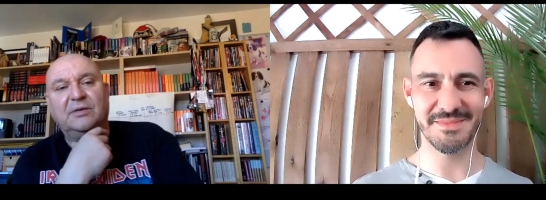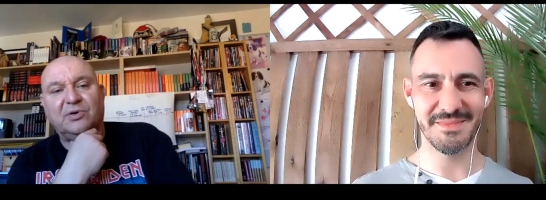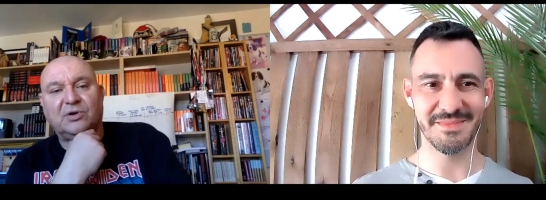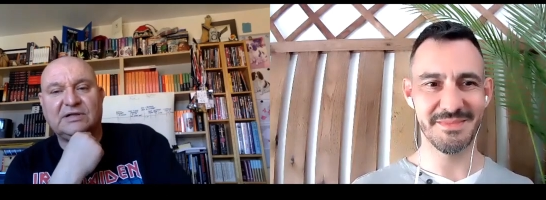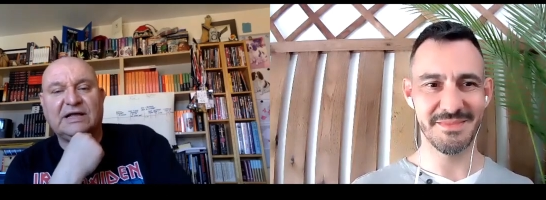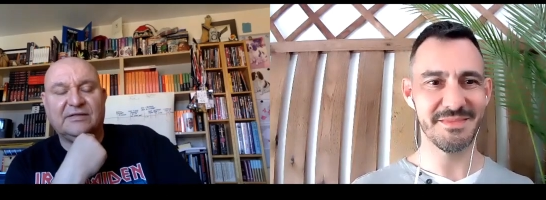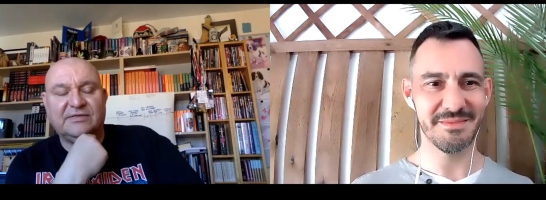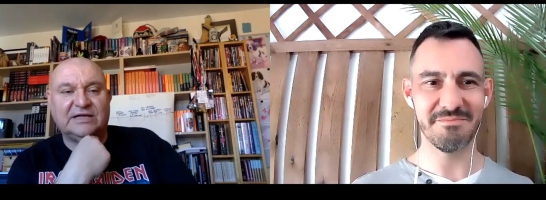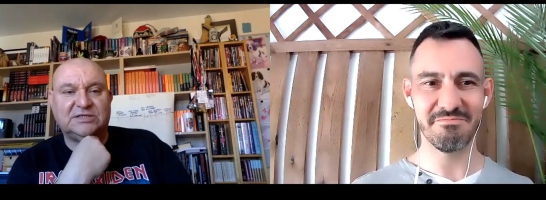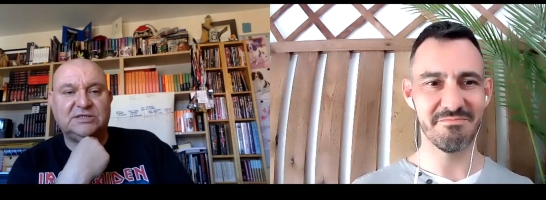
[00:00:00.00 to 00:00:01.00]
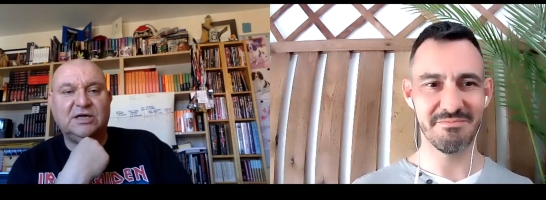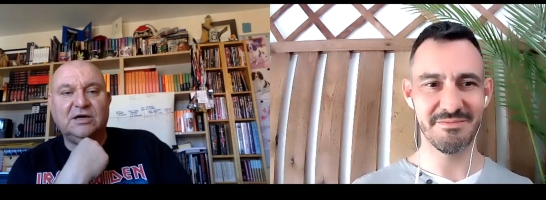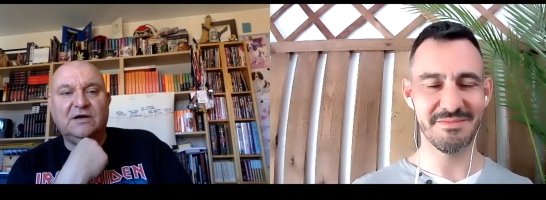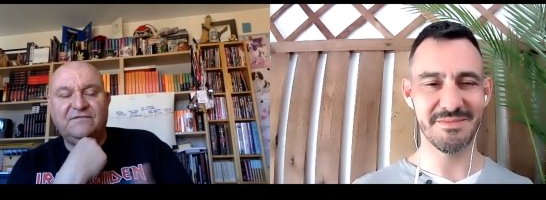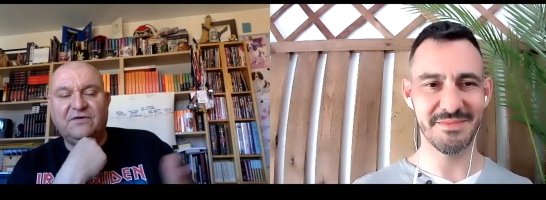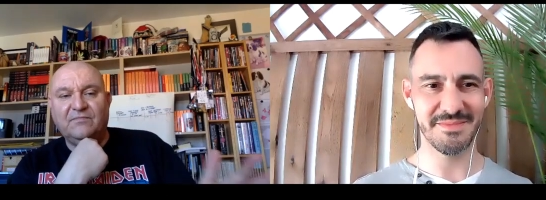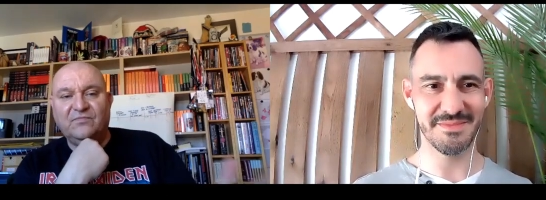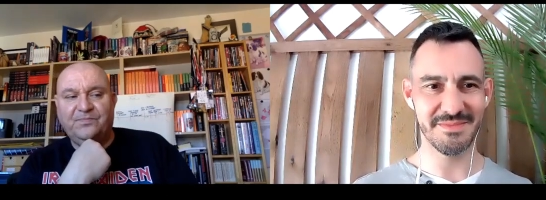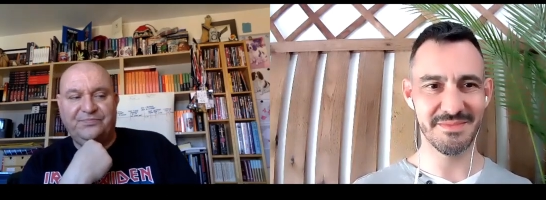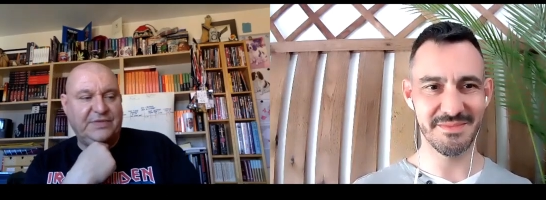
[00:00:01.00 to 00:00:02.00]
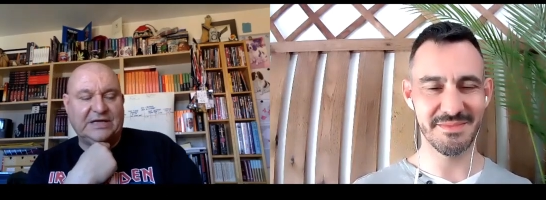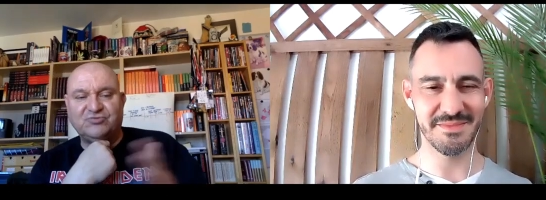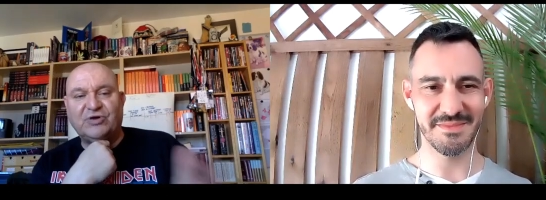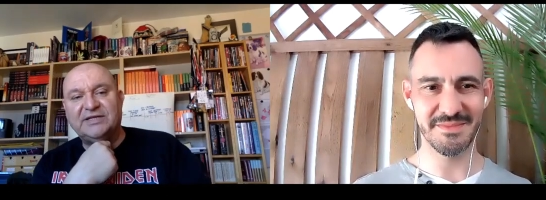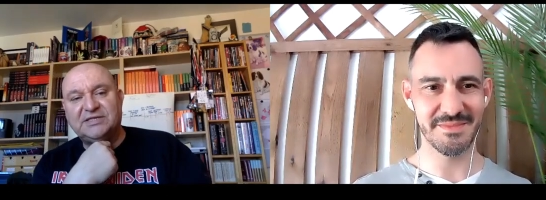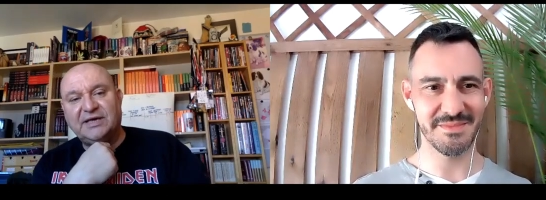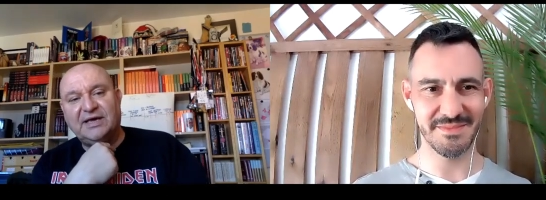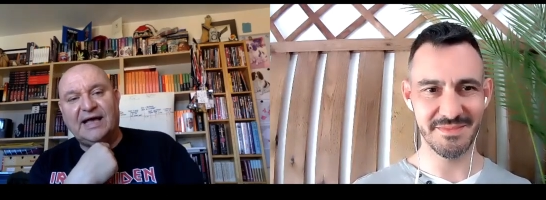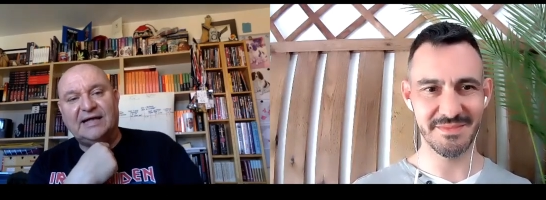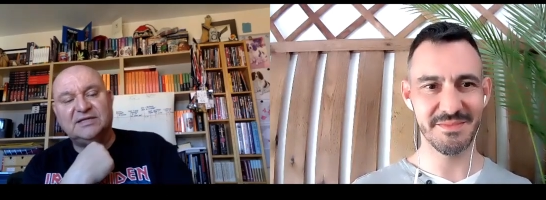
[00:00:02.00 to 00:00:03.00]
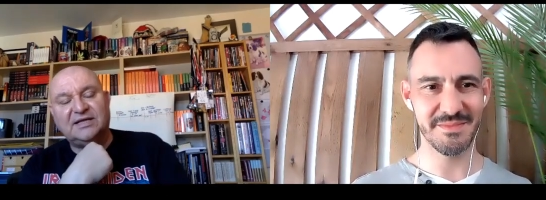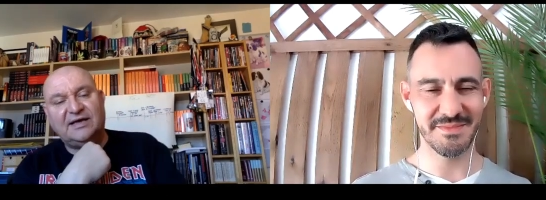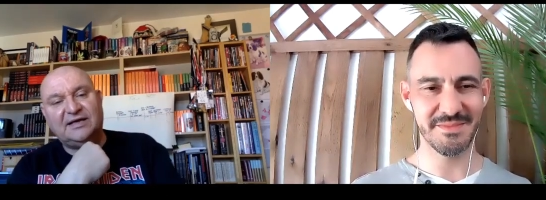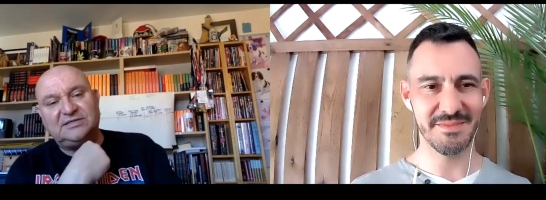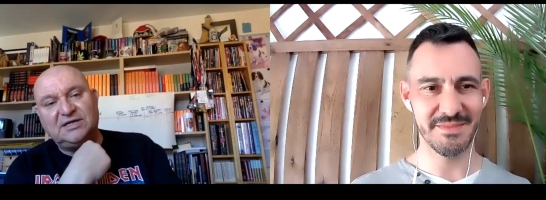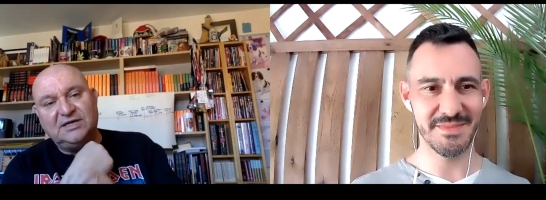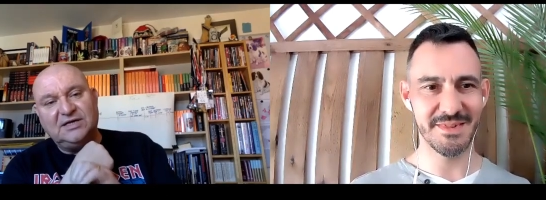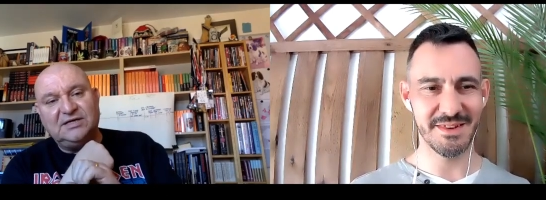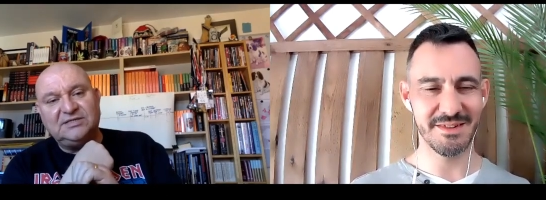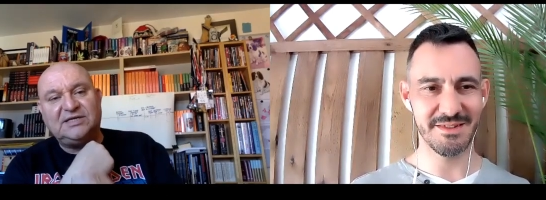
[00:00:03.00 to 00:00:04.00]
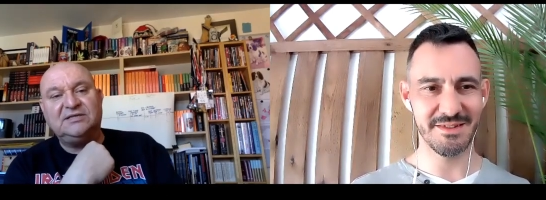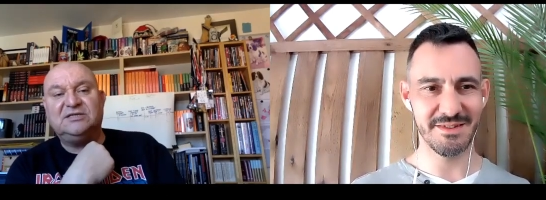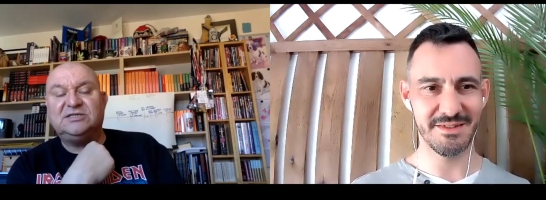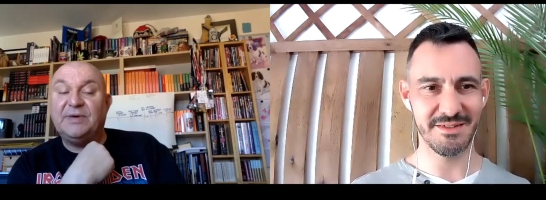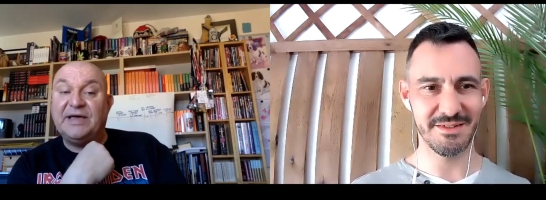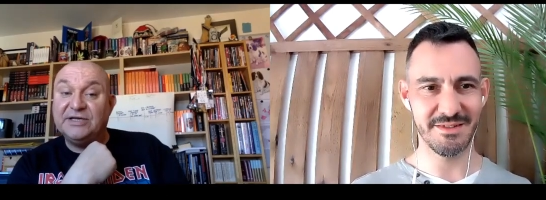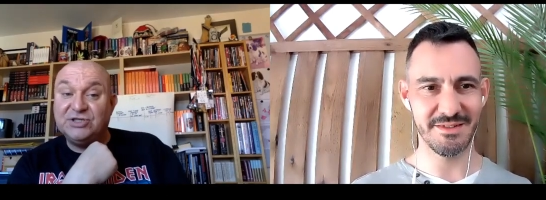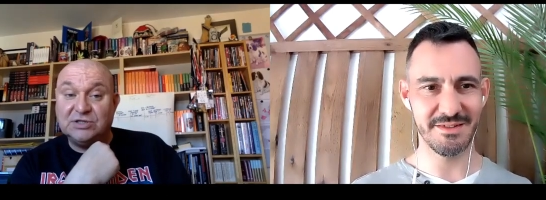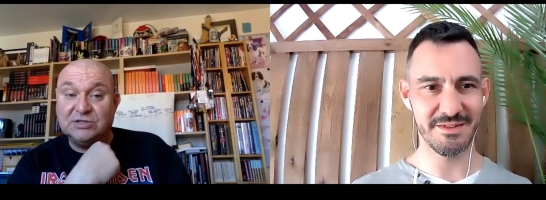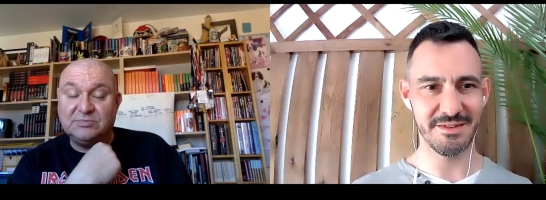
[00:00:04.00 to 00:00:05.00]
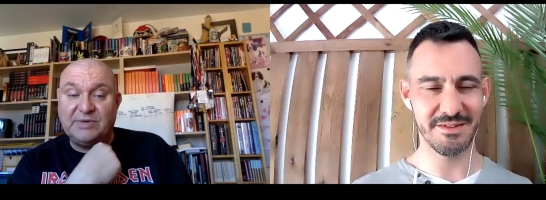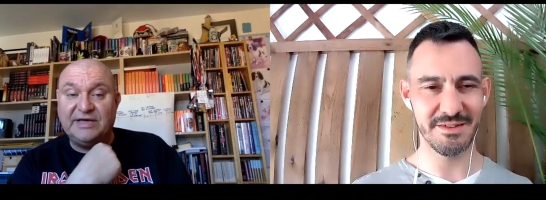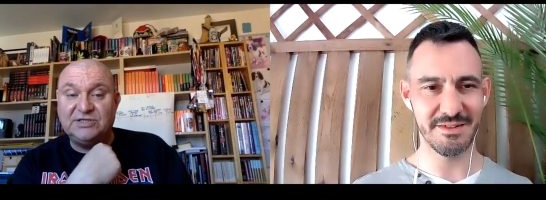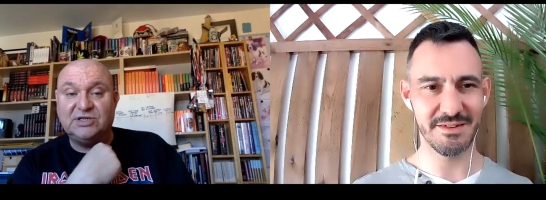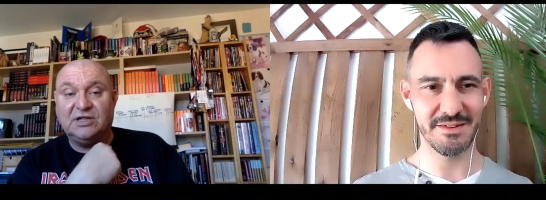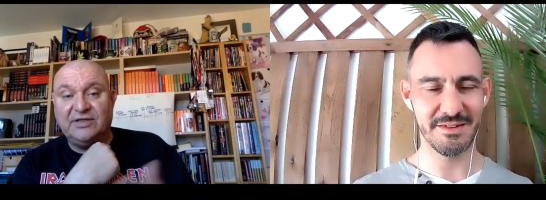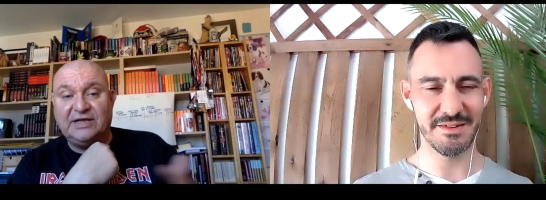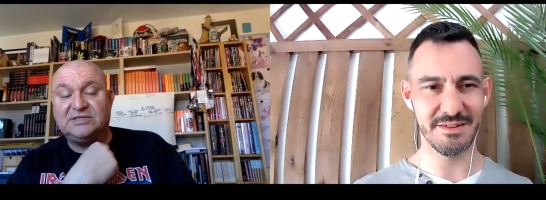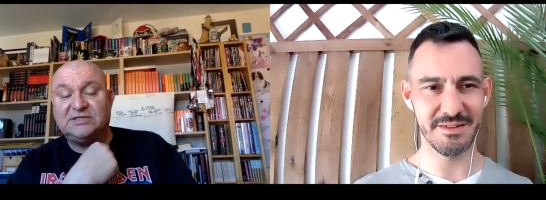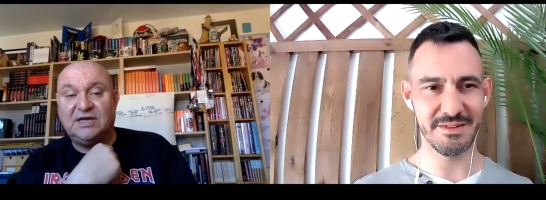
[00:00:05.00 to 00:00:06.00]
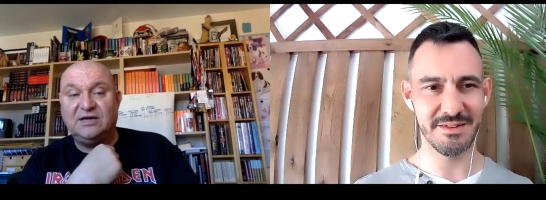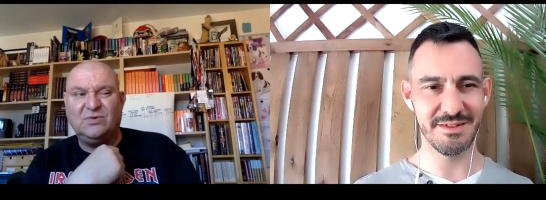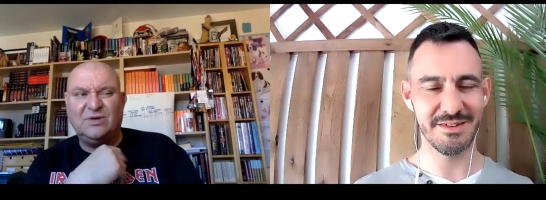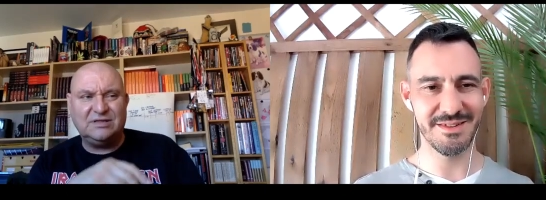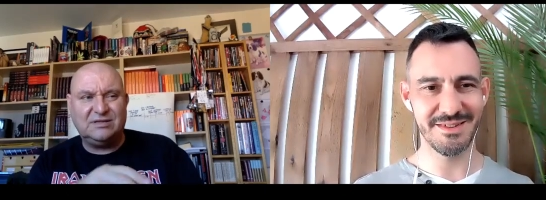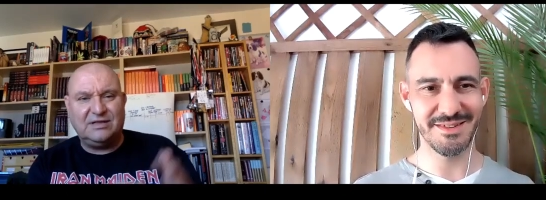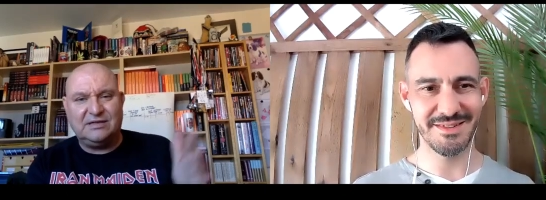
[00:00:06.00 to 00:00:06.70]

Speaker 1: a book, and that, that's from that's writing it, editing it, sending it to my agent. My agent will then say, "Well,